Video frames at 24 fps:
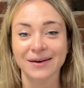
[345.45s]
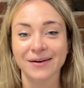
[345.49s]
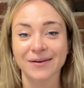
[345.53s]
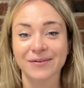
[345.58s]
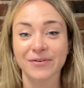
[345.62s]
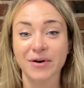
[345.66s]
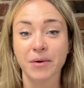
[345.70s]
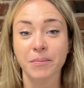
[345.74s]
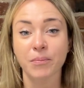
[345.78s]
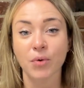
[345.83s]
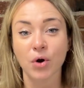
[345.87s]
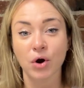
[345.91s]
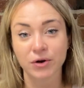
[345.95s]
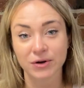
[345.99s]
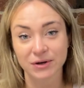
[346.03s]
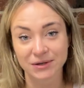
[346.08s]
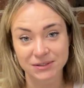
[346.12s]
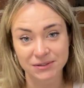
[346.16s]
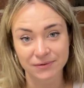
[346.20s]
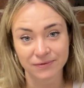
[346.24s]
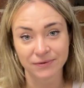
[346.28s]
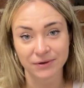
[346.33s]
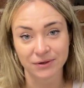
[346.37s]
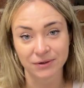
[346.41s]

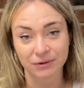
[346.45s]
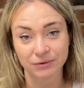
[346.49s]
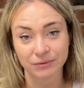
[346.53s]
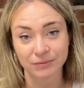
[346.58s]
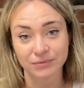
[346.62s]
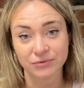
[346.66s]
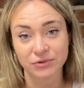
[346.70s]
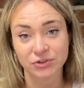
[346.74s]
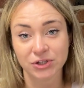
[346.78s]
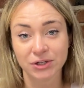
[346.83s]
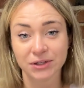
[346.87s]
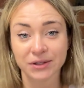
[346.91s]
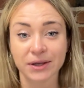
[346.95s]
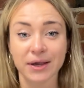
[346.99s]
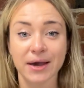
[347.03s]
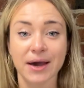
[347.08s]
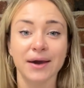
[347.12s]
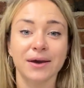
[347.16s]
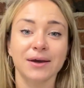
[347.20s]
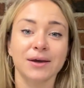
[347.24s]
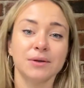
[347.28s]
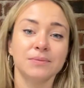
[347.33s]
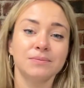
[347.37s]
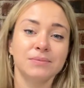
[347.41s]
Robotics field.
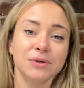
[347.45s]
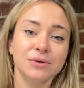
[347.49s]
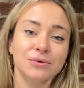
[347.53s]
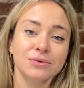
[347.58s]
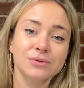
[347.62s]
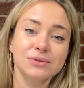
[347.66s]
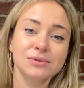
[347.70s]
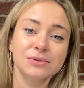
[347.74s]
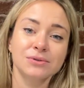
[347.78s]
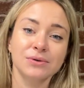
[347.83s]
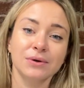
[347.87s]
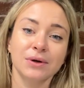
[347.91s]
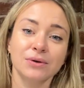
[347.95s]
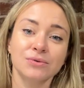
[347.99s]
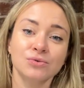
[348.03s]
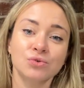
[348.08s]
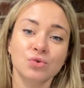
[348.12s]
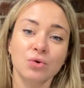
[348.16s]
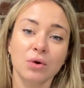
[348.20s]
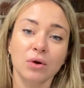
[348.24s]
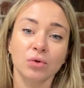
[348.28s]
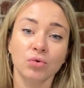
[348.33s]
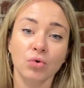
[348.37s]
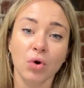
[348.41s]
GenAI can be used to
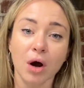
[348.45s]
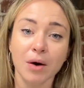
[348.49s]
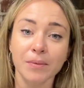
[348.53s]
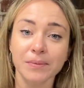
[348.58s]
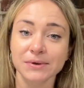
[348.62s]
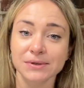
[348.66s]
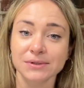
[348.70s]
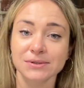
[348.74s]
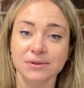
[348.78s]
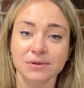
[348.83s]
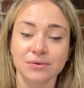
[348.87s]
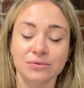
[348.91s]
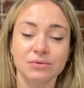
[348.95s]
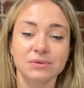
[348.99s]
control robots and